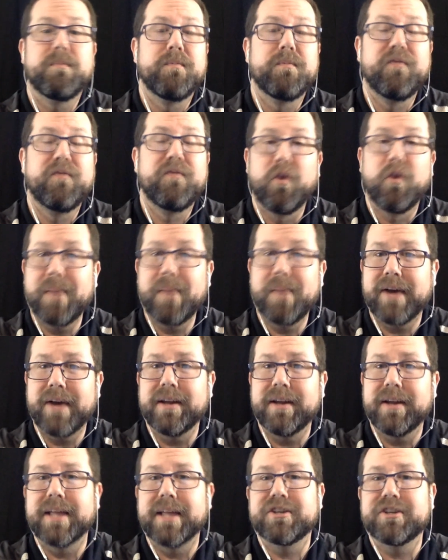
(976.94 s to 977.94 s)
full
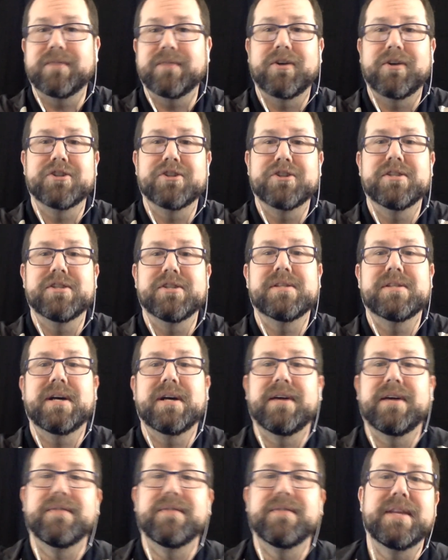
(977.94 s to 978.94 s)
battery electric versions
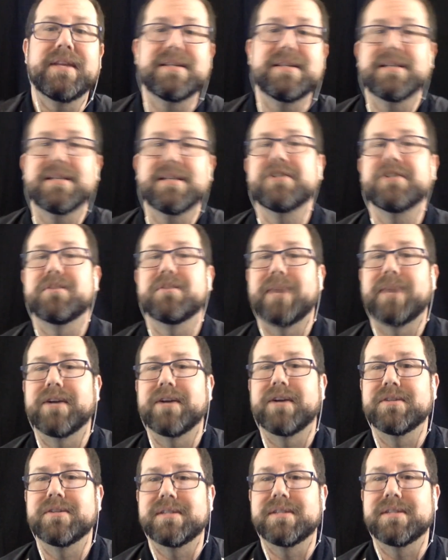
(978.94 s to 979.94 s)
of the sister
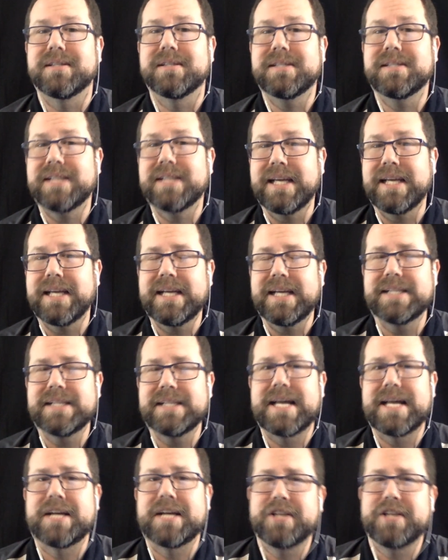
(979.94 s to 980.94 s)
models, the
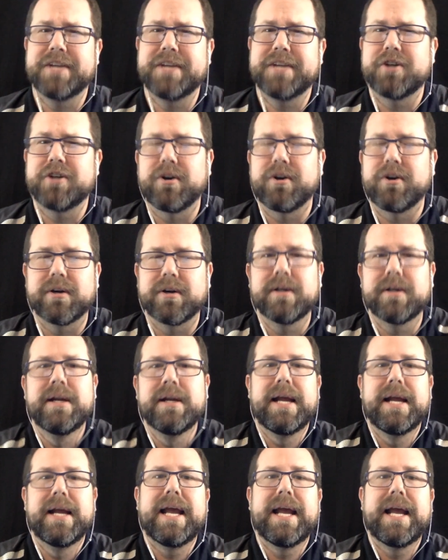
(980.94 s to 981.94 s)
C-HR
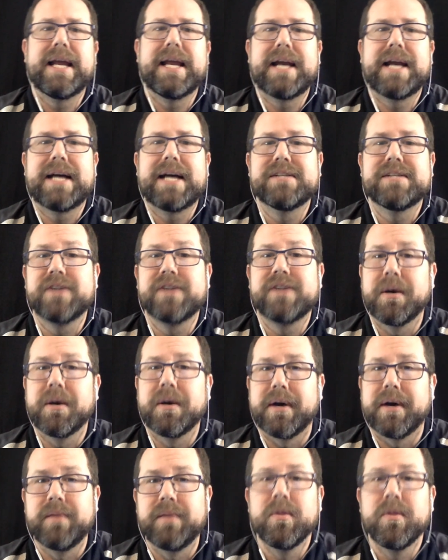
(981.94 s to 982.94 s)
and
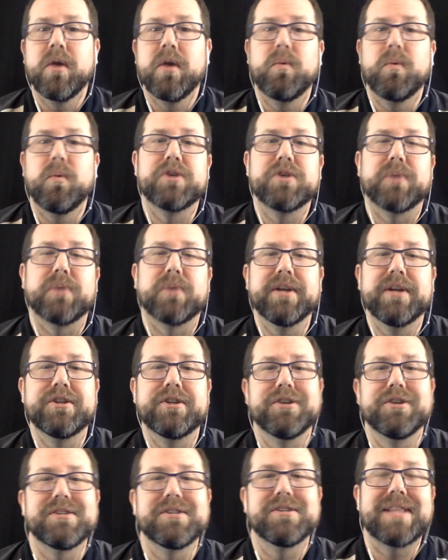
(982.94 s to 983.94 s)
Aizoa, which were
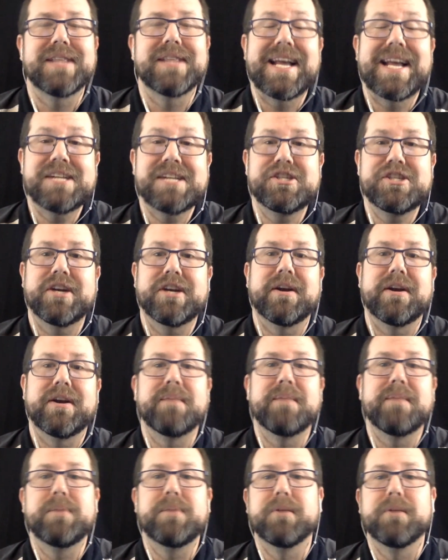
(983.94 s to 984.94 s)
introduced last year
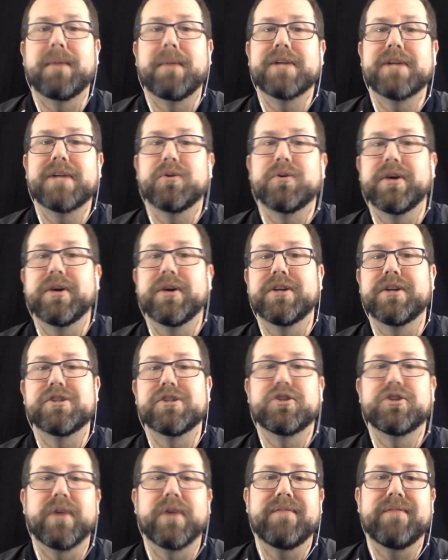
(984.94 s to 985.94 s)
and built by Toyota's
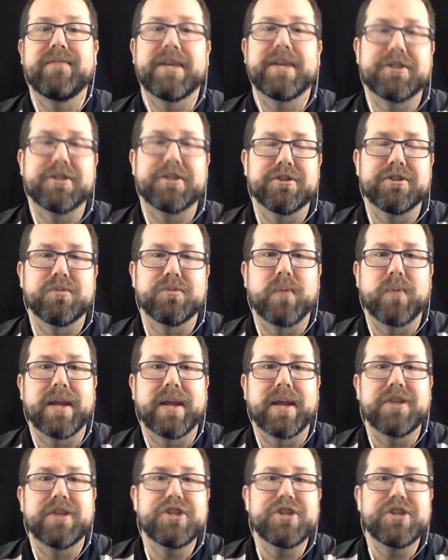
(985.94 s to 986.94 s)
joint ventures
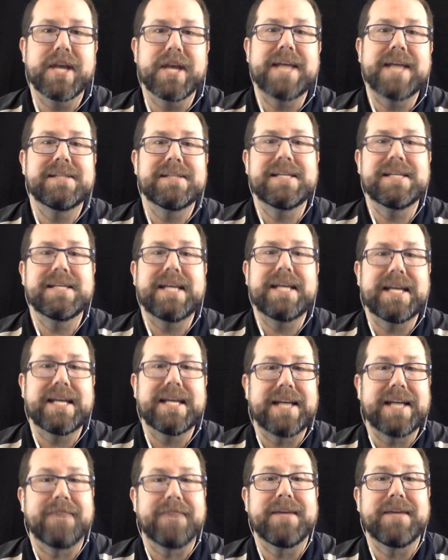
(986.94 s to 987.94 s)
with GAC
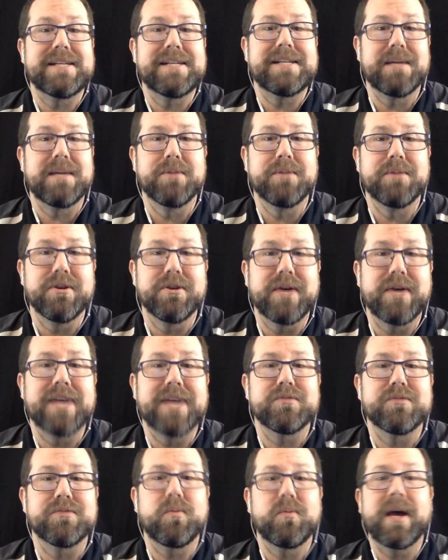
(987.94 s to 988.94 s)
and FAW,
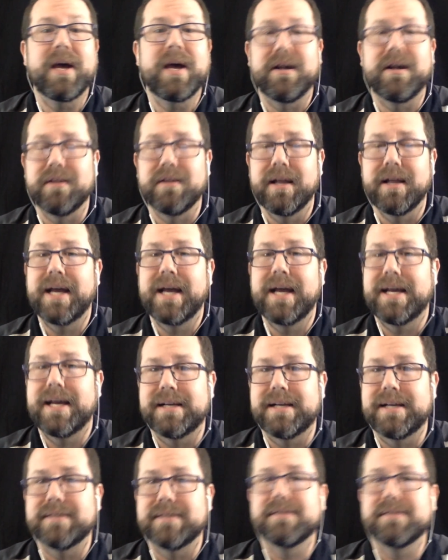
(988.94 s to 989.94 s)
as well
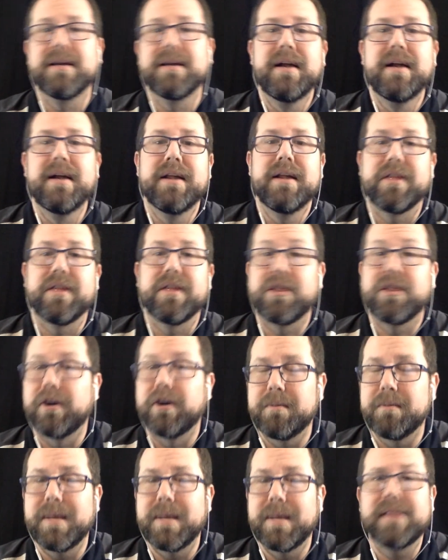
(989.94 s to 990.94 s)
as the
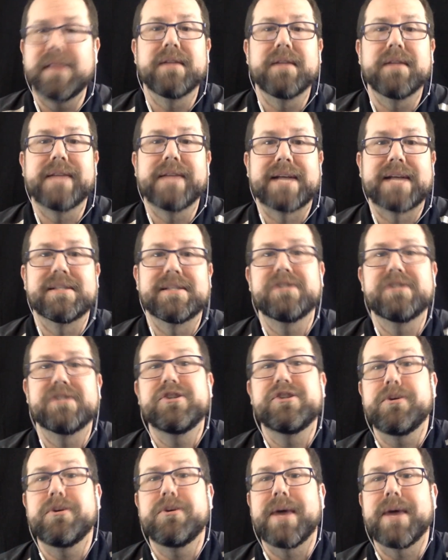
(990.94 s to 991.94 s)
third being the Lexus
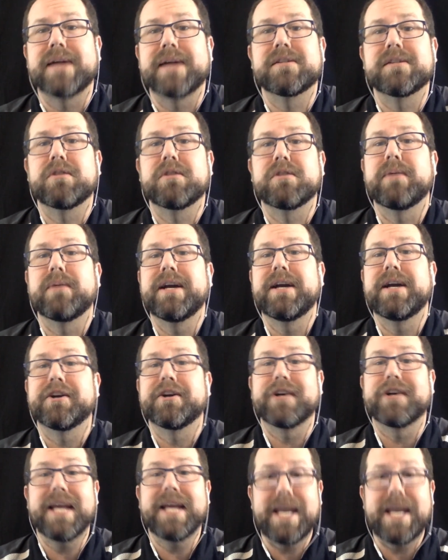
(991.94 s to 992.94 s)
UX
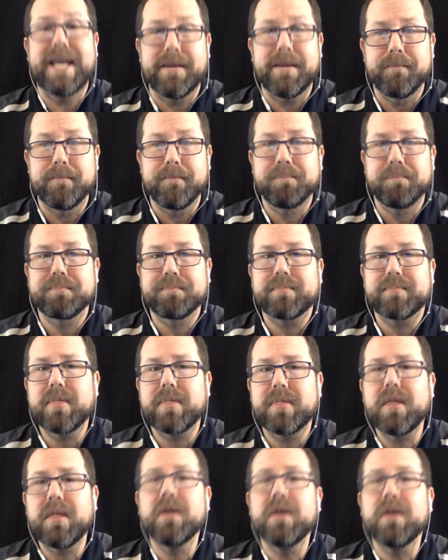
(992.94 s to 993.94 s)
300e.
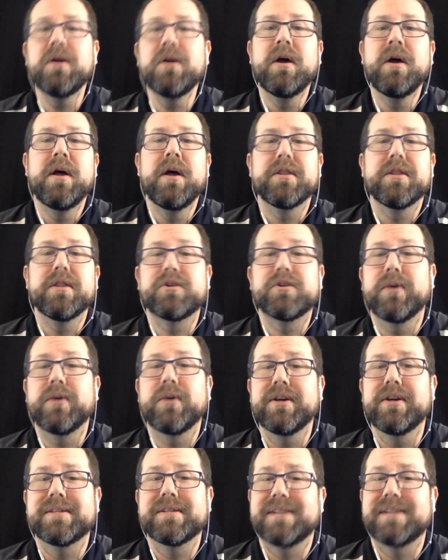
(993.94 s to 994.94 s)
The
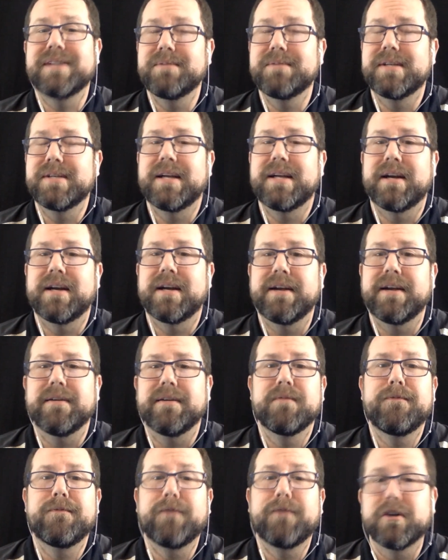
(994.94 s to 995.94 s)
Toyota subsidiary
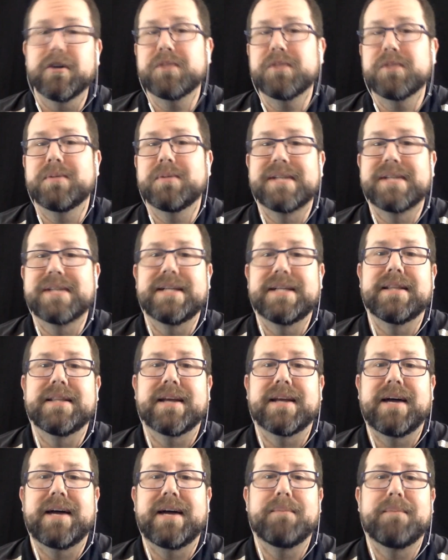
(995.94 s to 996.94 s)
first presented the
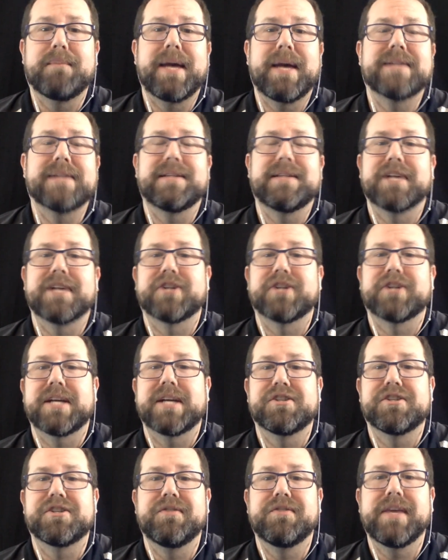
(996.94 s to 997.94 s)
compact electric
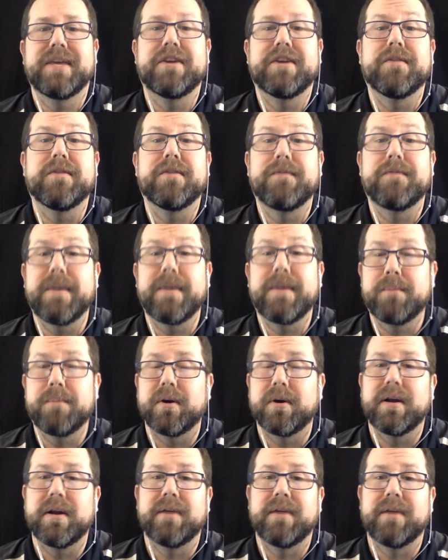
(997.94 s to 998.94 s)
SUV in
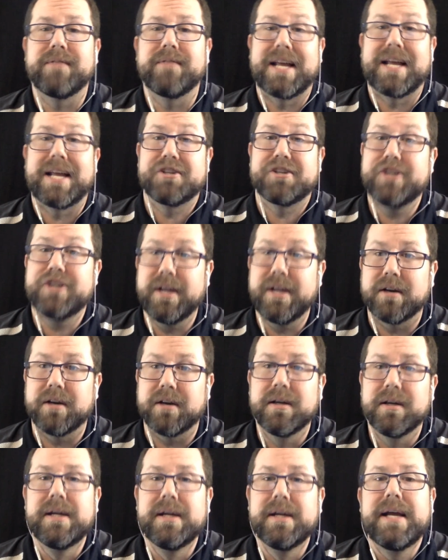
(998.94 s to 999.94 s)
November of last
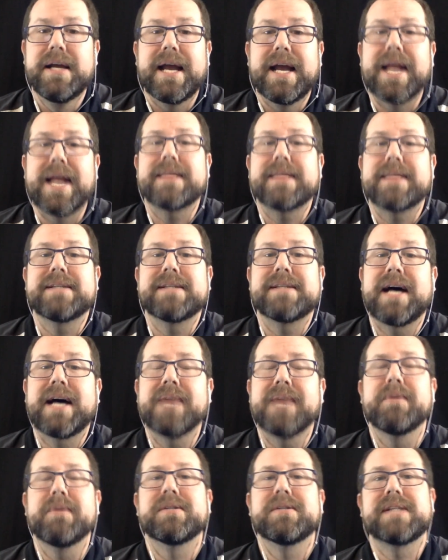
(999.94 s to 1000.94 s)
year, and at the
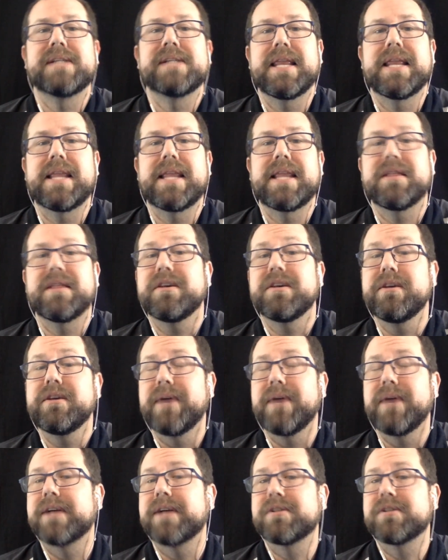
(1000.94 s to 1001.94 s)
time it was said that the
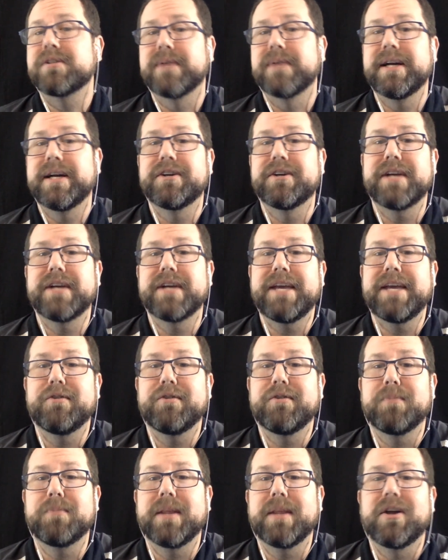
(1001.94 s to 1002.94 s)
UX 300e
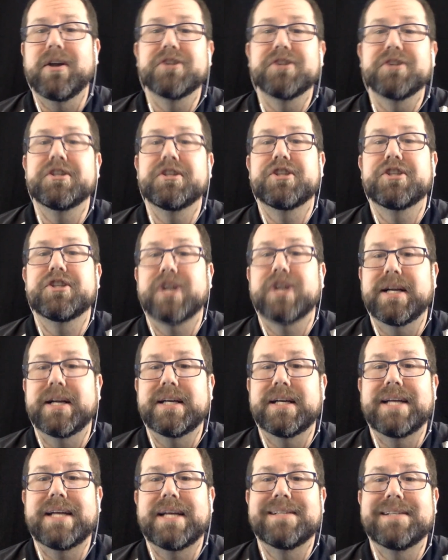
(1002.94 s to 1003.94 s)
would be launched in
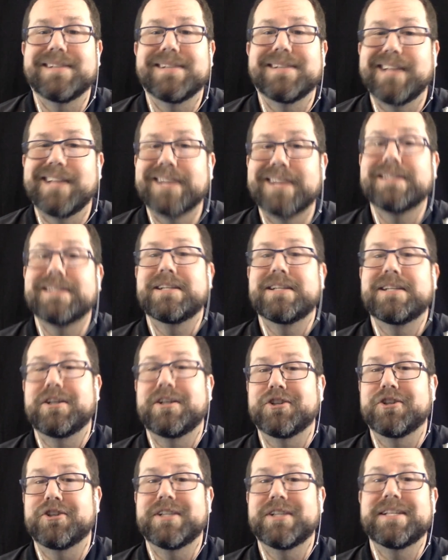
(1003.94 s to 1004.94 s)
China and selected
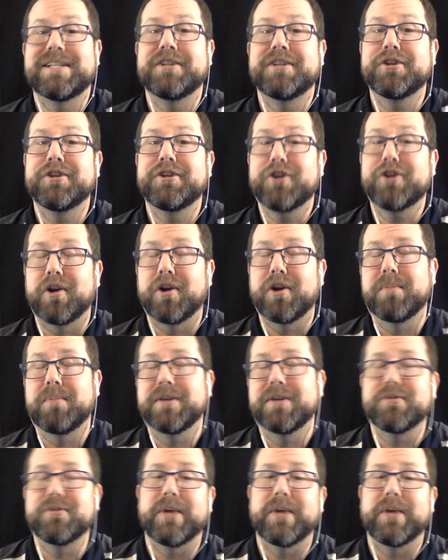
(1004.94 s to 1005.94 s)
countries in Europe
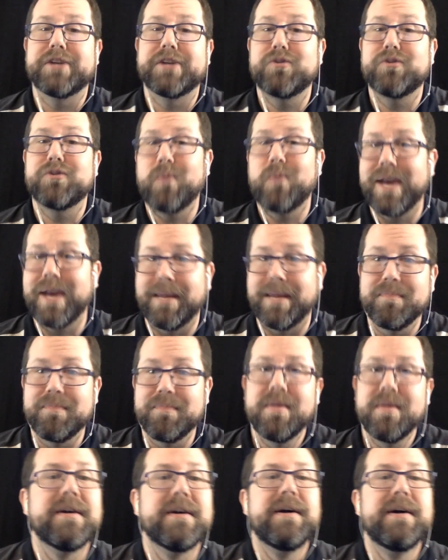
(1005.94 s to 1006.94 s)
in 2020.
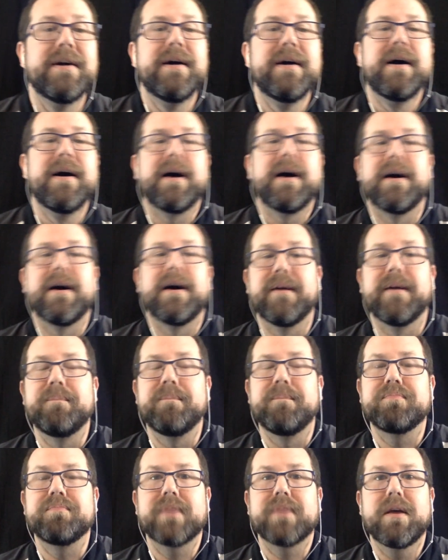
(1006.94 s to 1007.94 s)

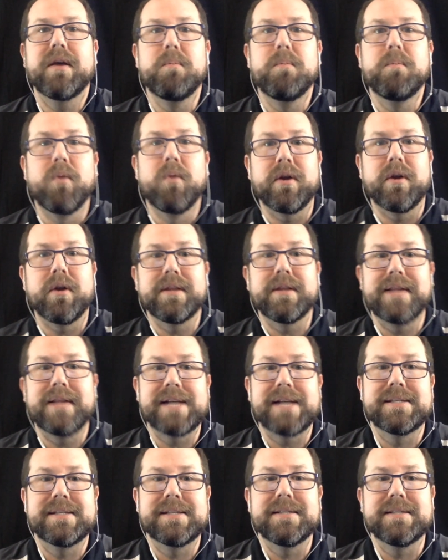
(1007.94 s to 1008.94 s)
More on the
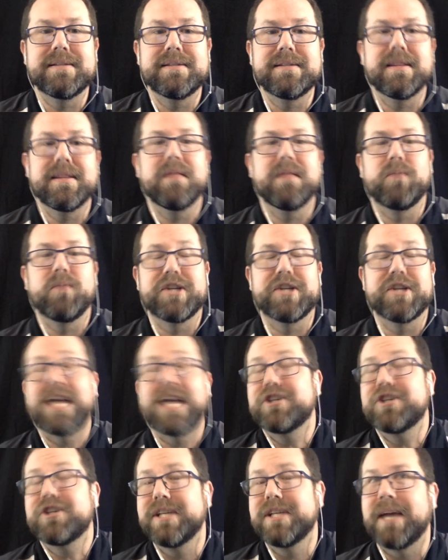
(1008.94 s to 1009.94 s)
Lexus, which
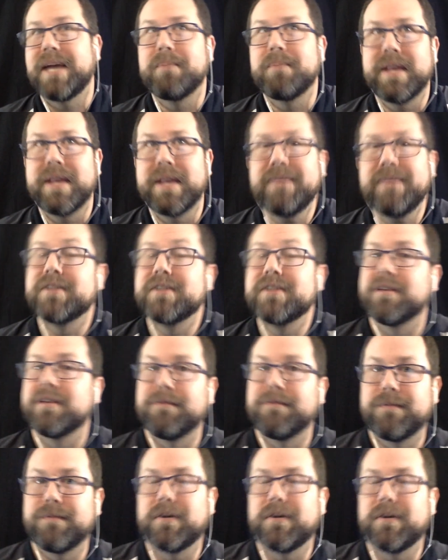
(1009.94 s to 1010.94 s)
actually I believe is their
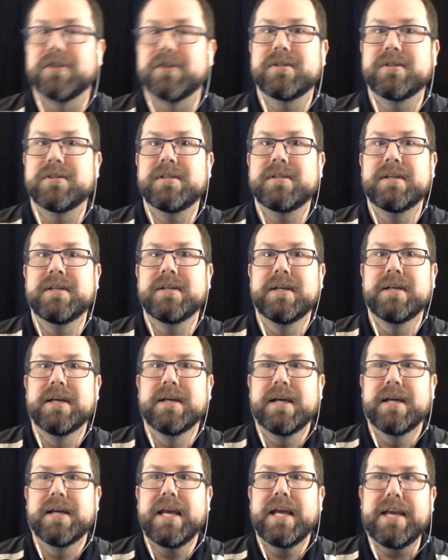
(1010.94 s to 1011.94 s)
first
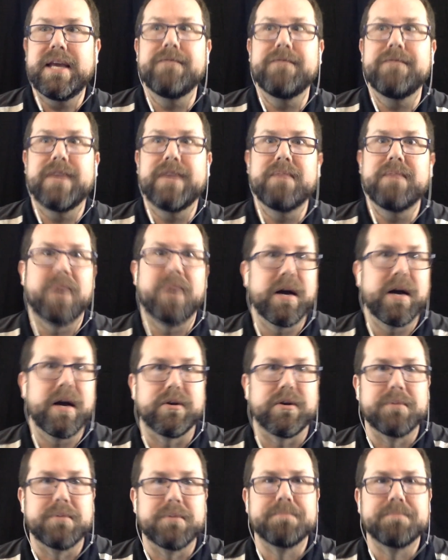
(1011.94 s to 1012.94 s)
EV
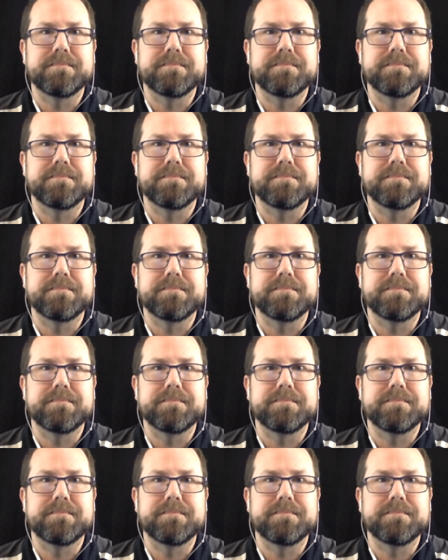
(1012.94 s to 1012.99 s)
model.